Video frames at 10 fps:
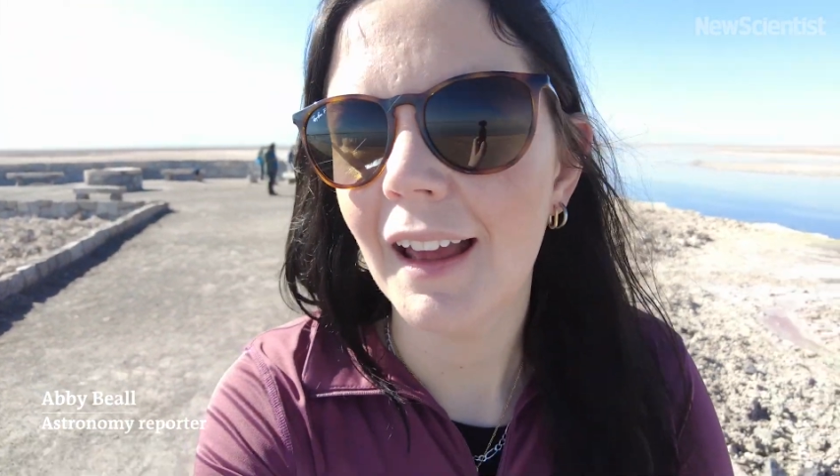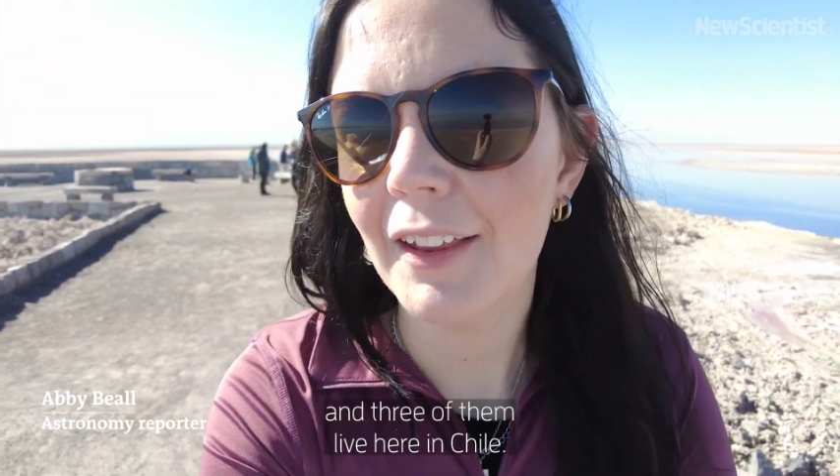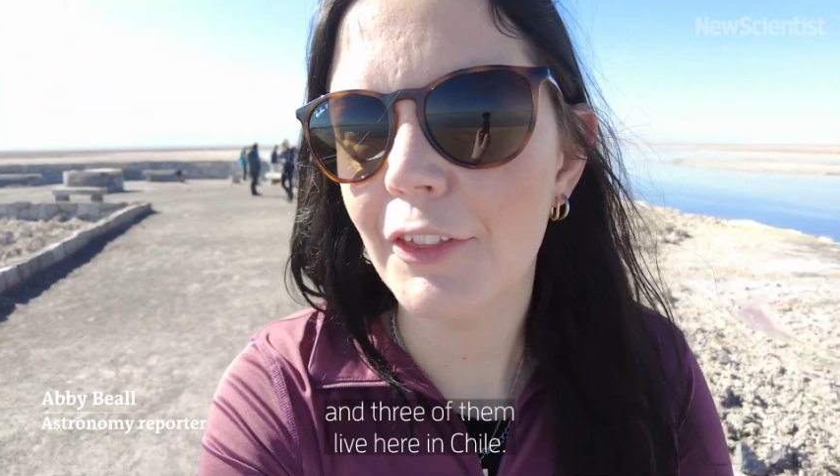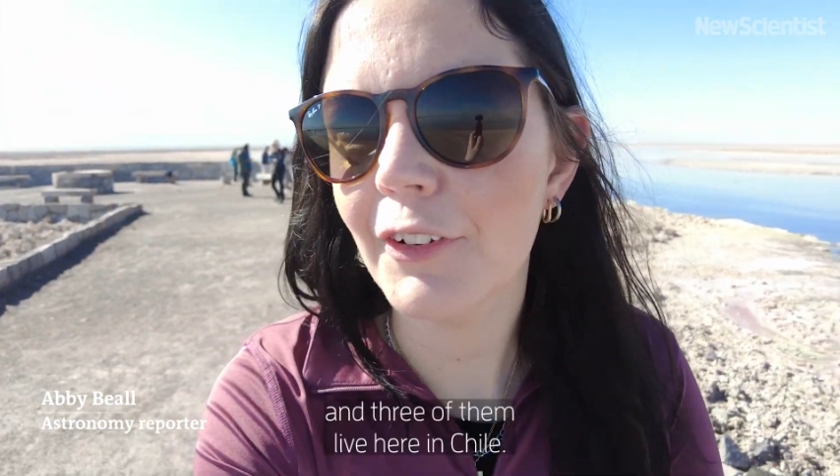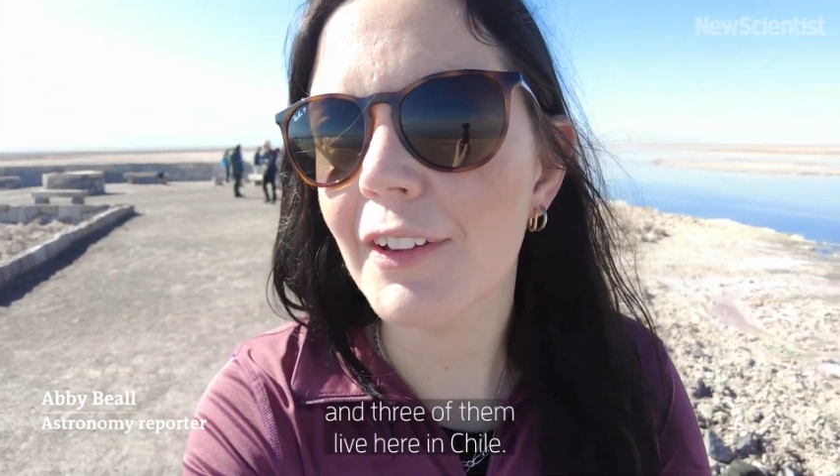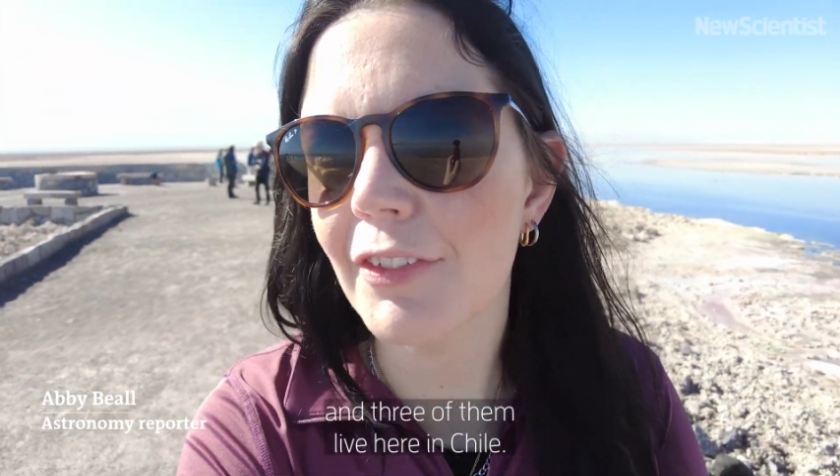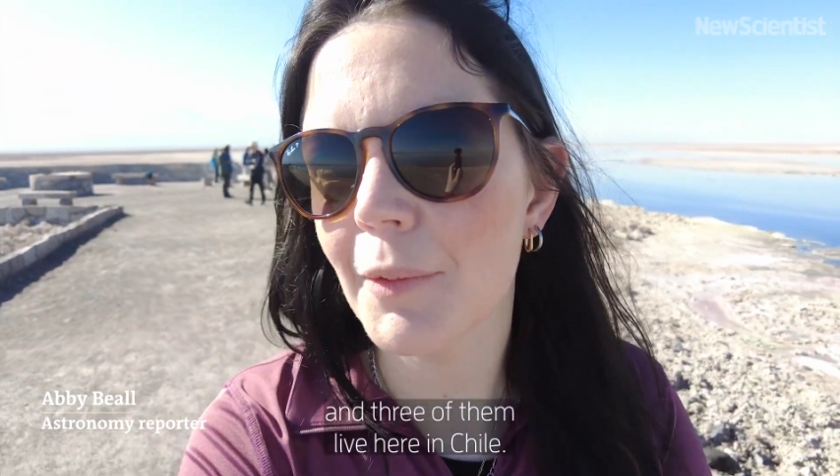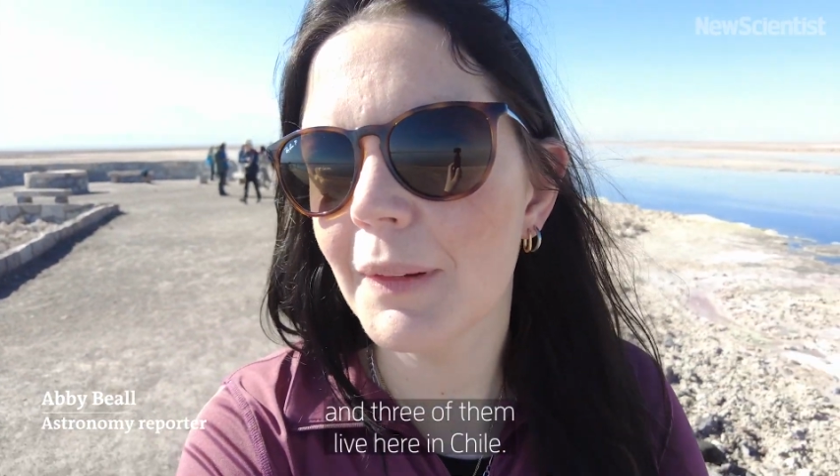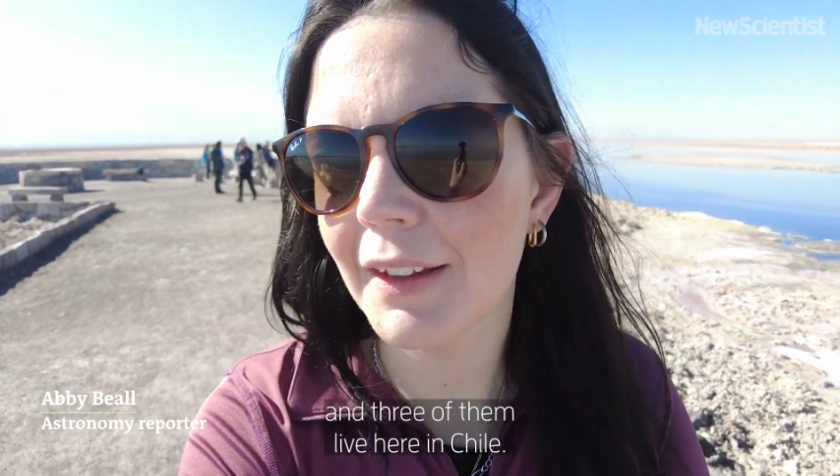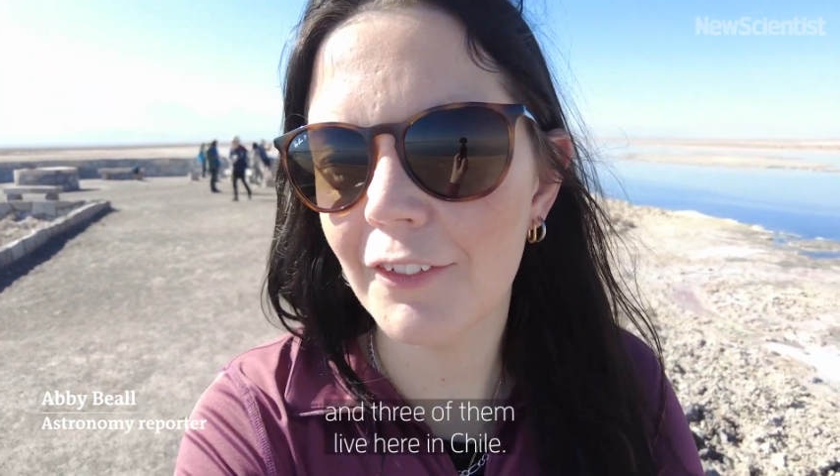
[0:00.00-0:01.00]
and three of
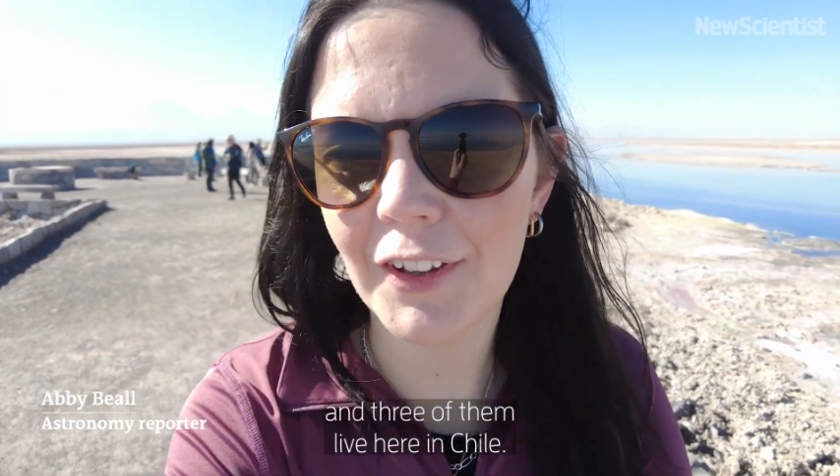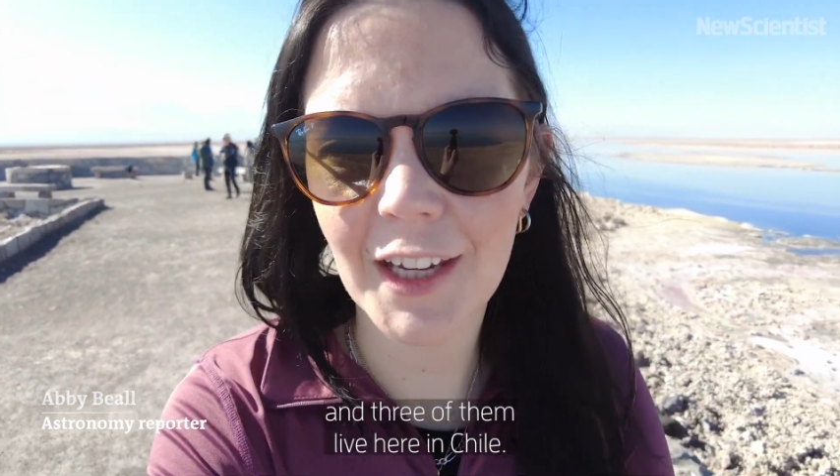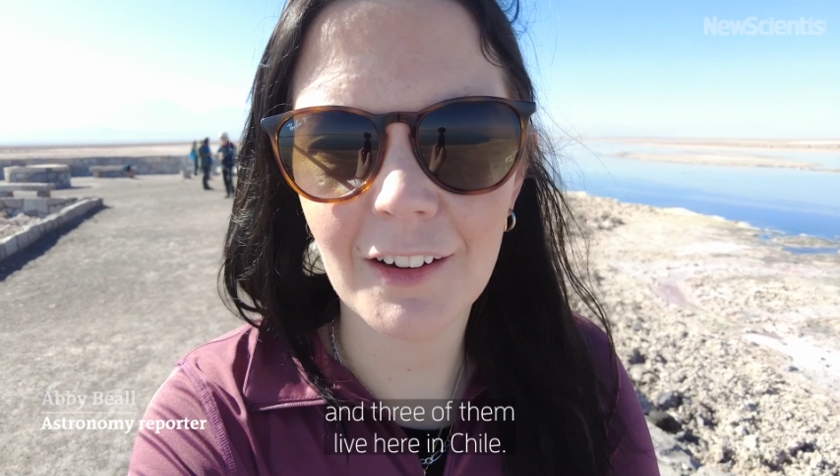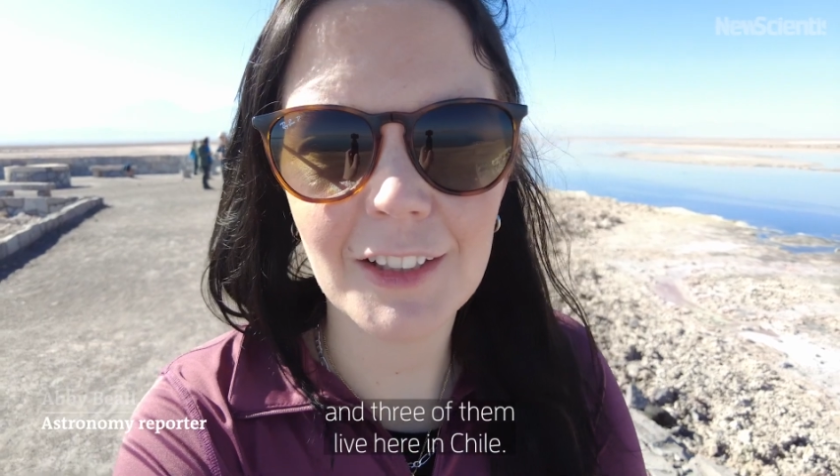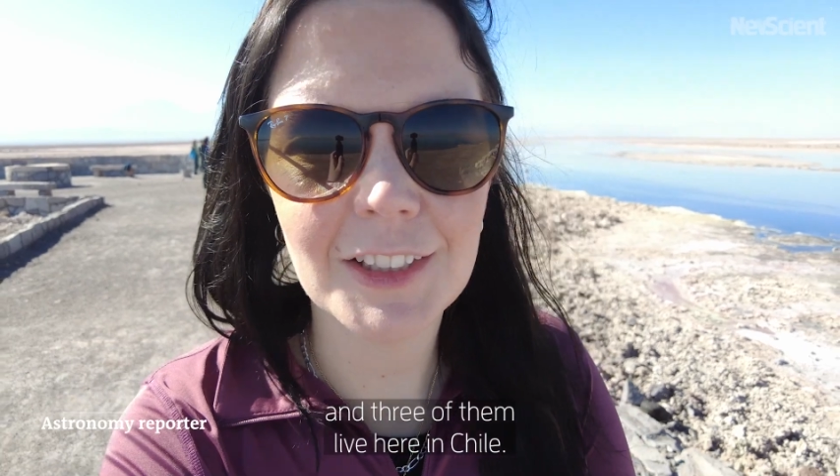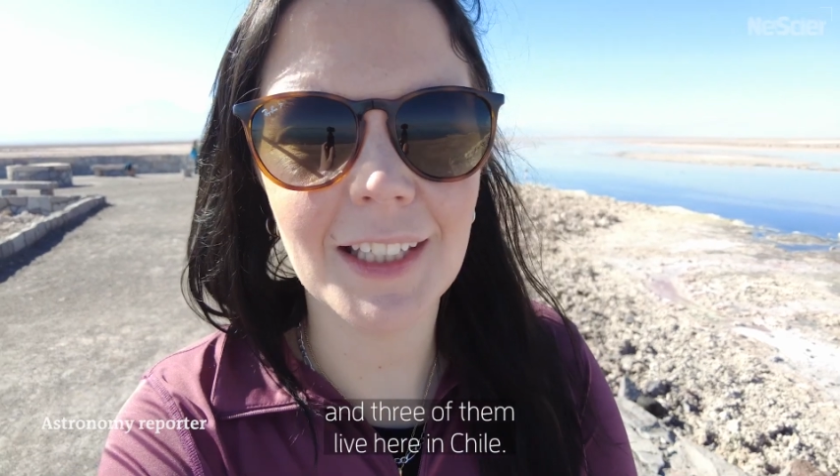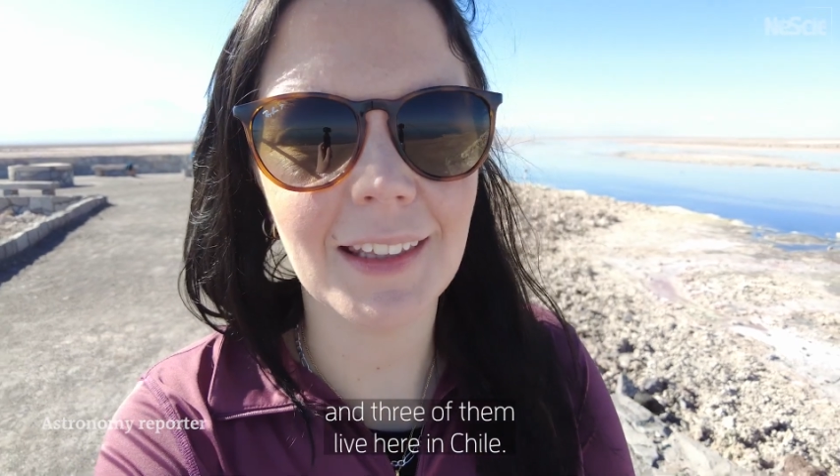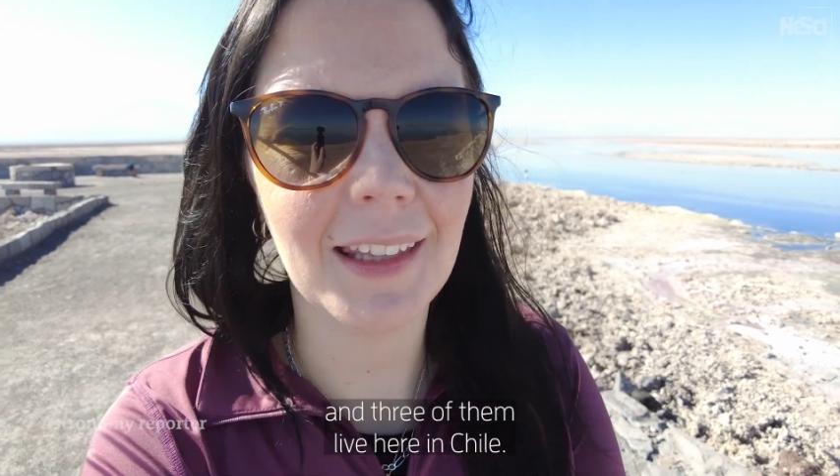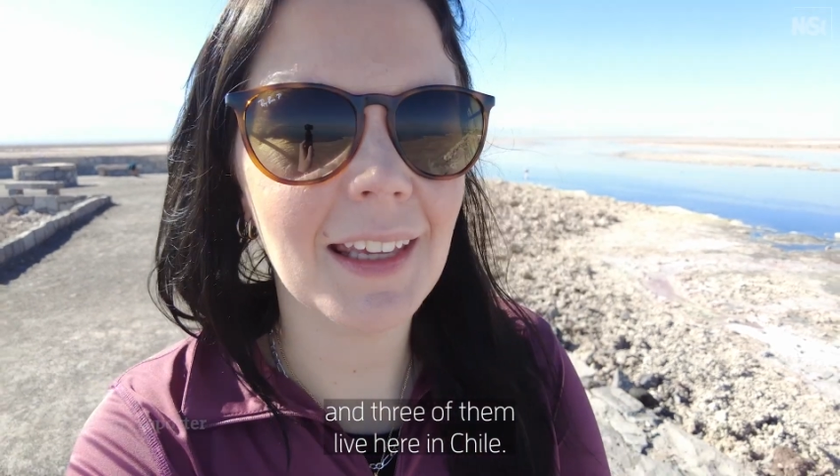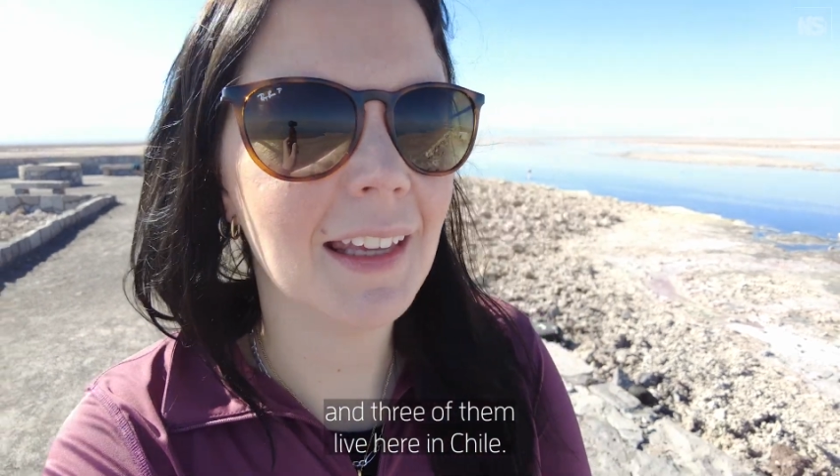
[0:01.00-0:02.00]
them live here in
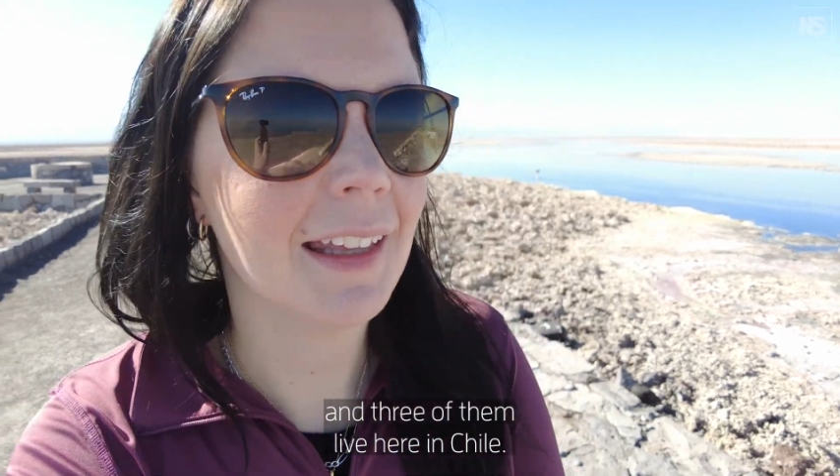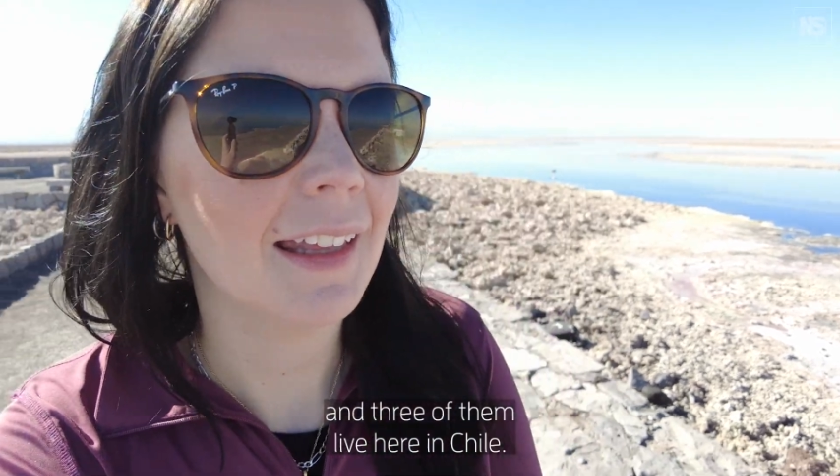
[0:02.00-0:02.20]
Chile.